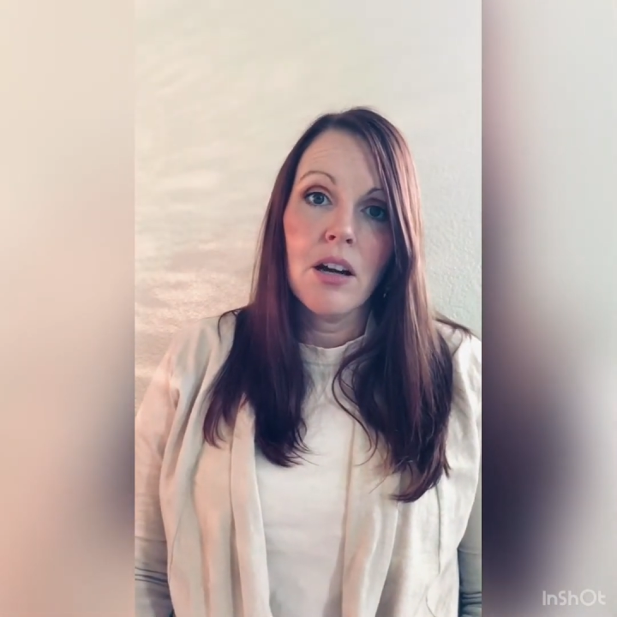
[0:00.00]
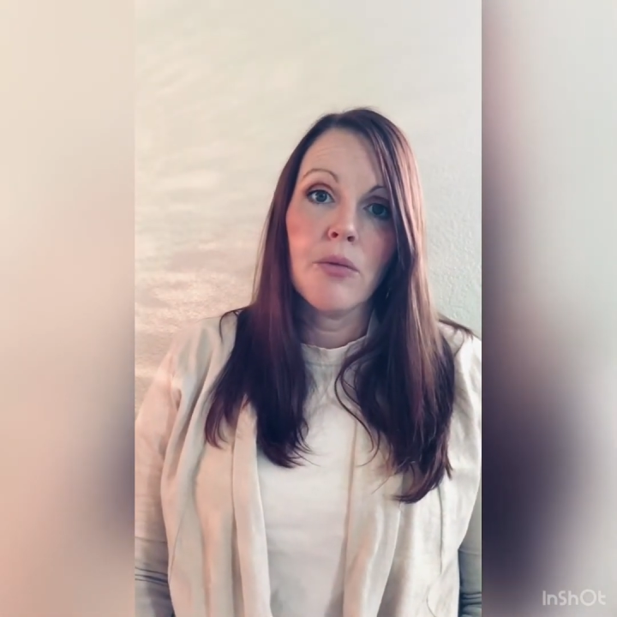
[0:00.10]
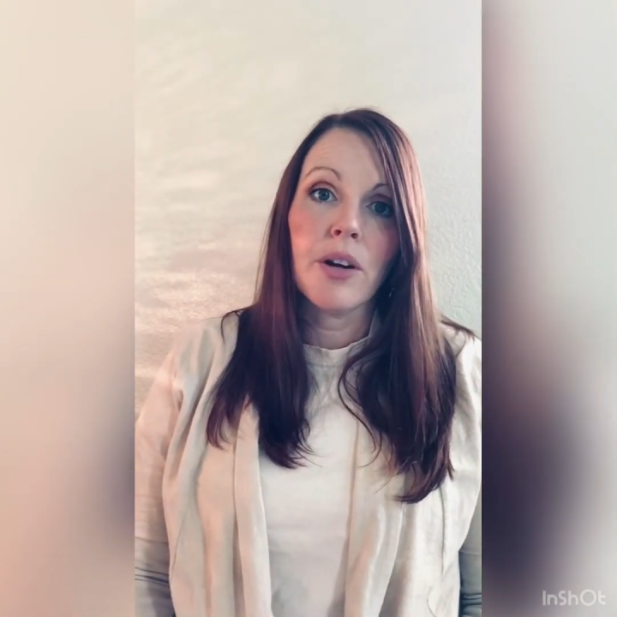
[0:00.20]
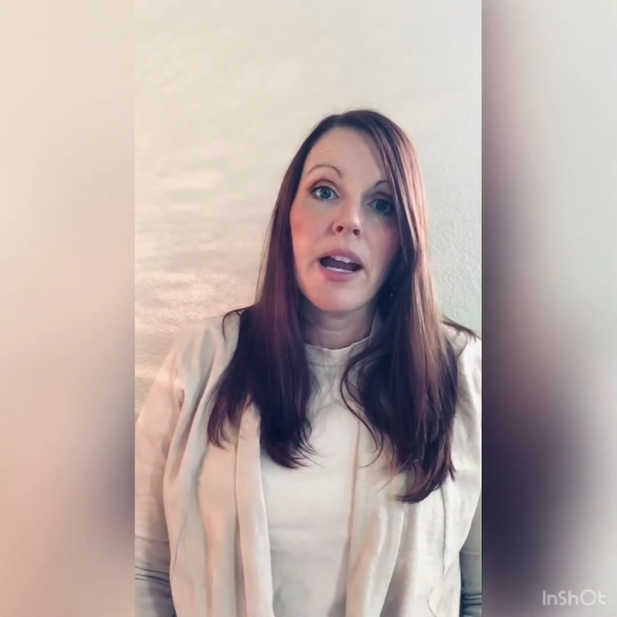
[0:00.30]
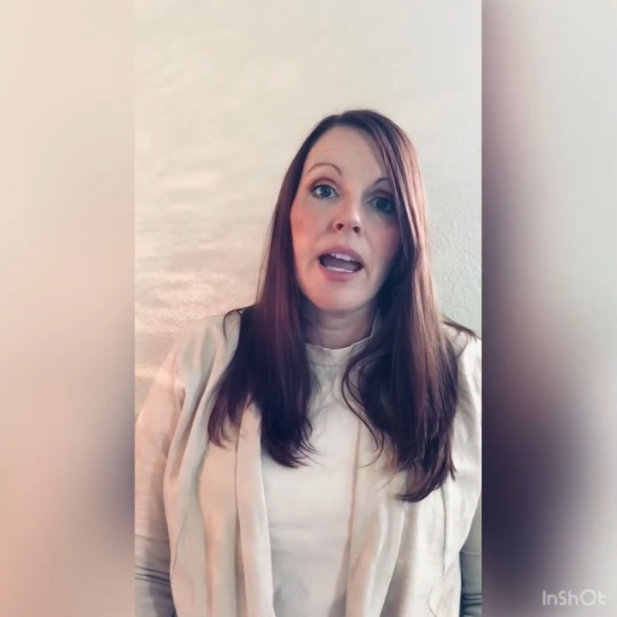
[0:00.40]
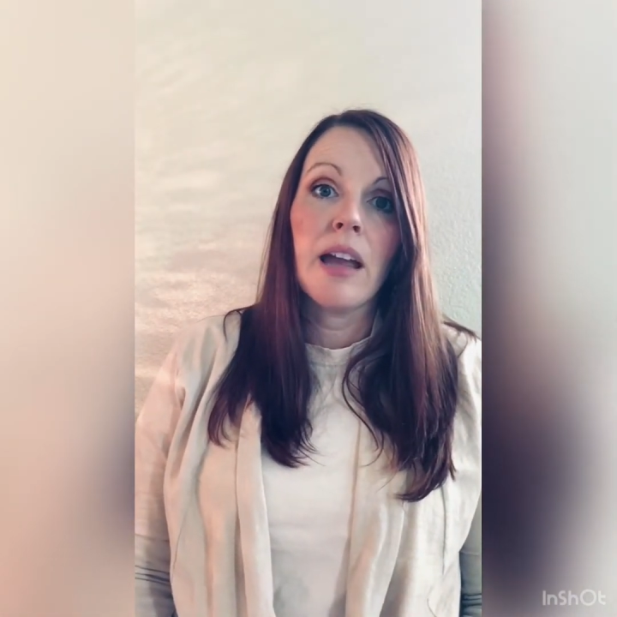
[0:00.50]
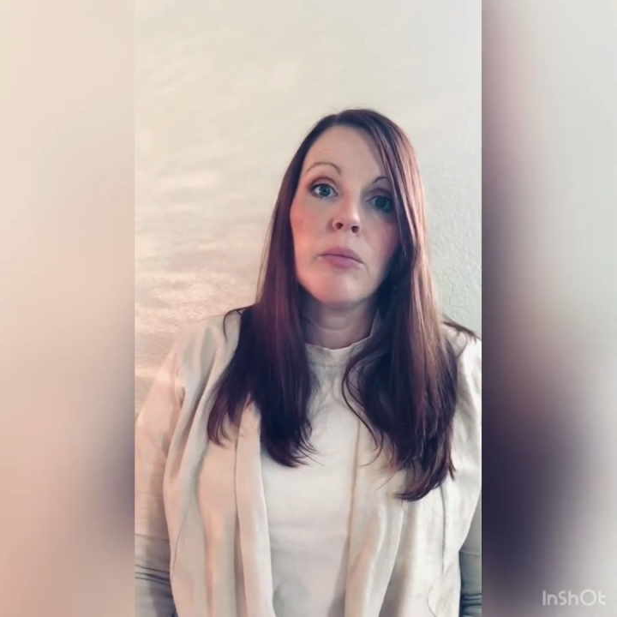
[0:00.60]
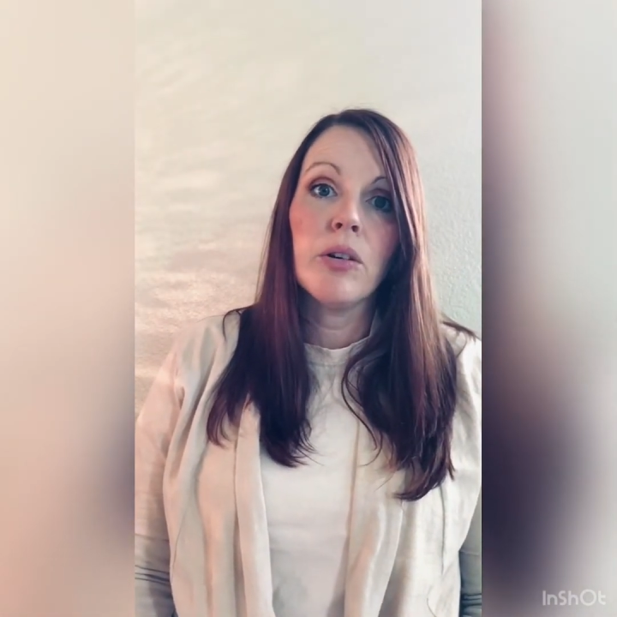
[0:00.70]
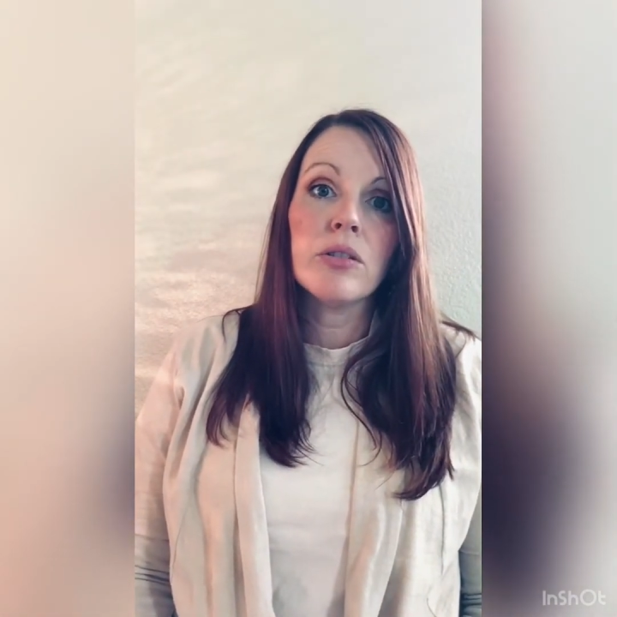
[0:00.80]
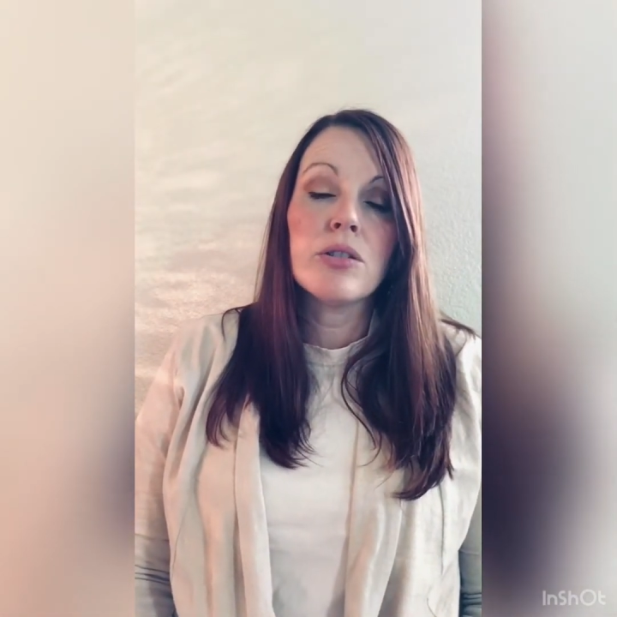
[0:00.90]
we're
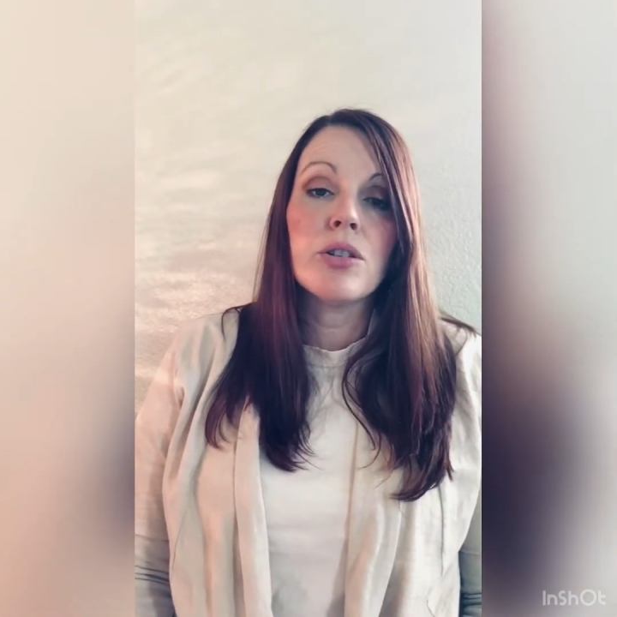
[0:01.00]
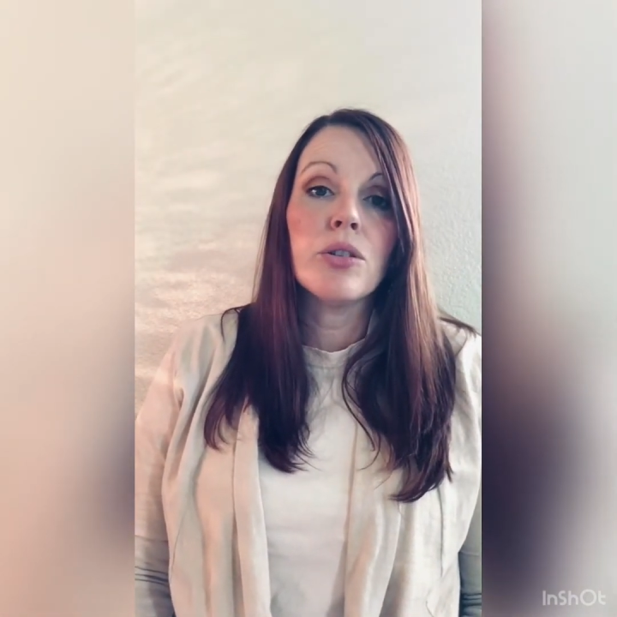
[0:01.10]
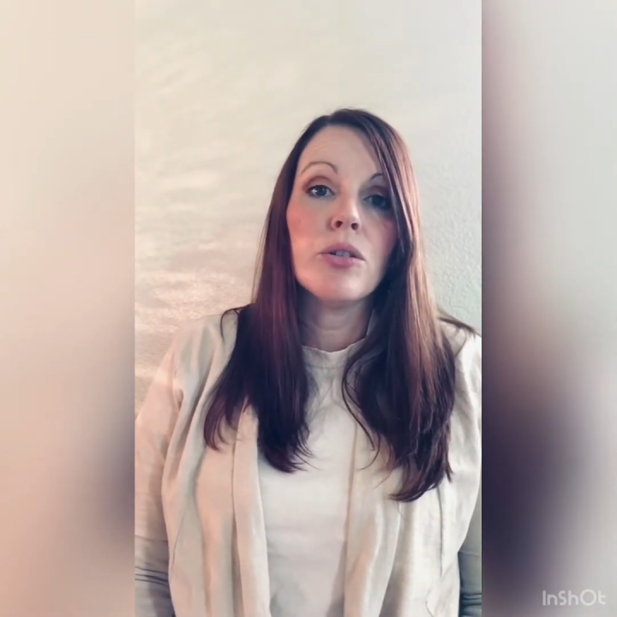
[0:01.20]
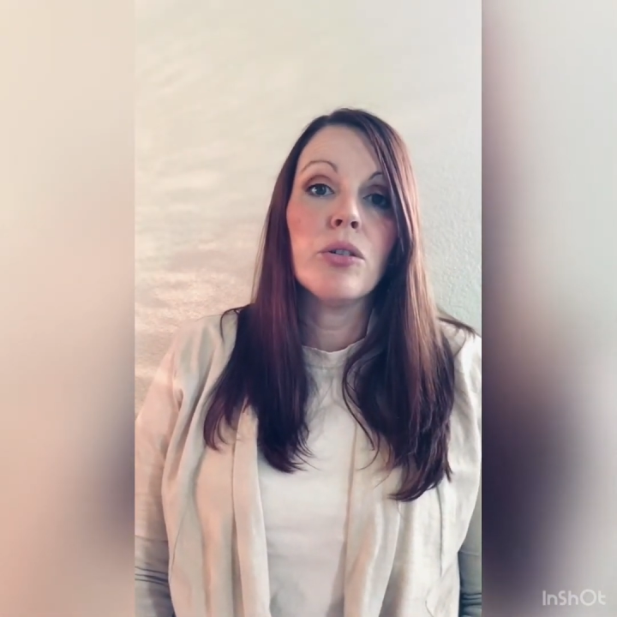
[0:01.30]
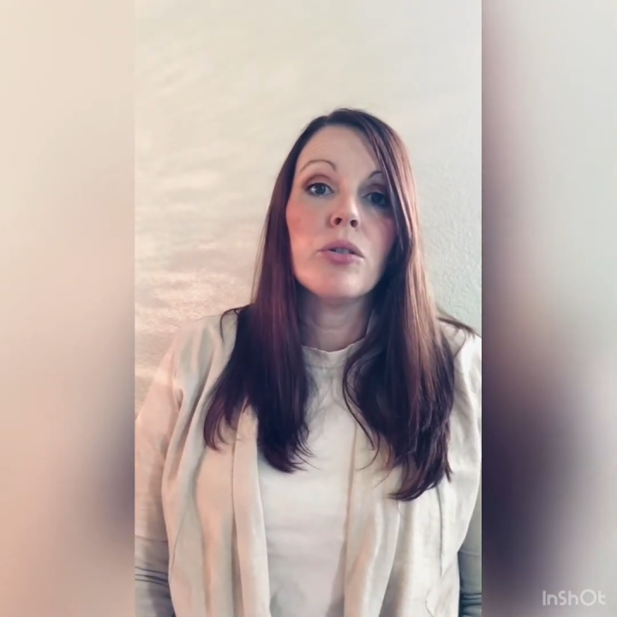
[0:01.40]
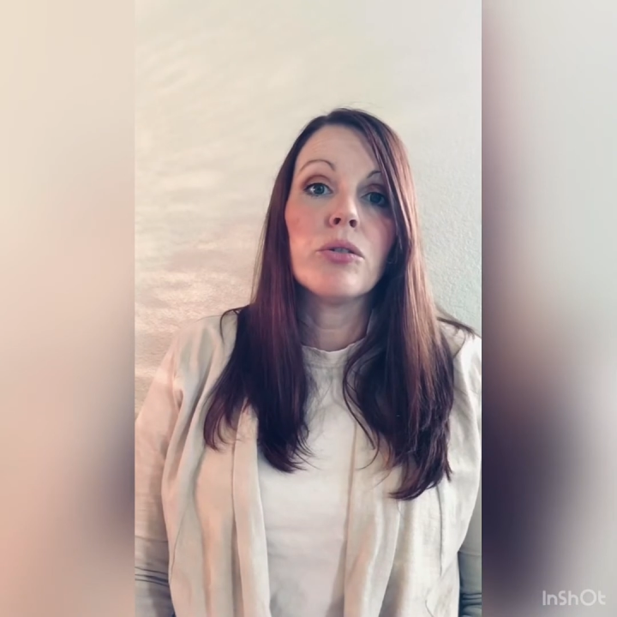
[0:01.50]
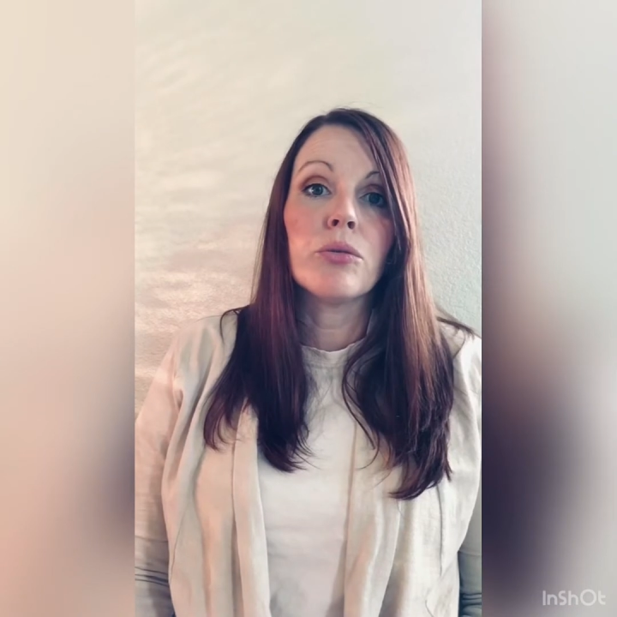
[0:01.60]
able to